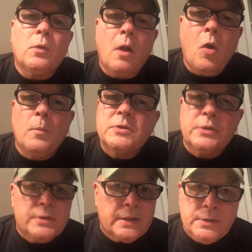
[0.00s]
are homeless
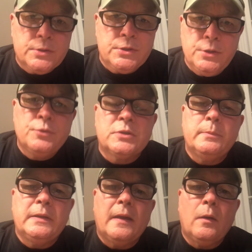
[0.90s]
because they just choose to
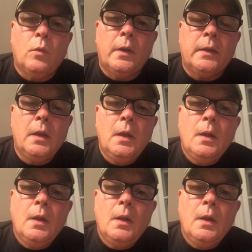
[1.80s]
be that way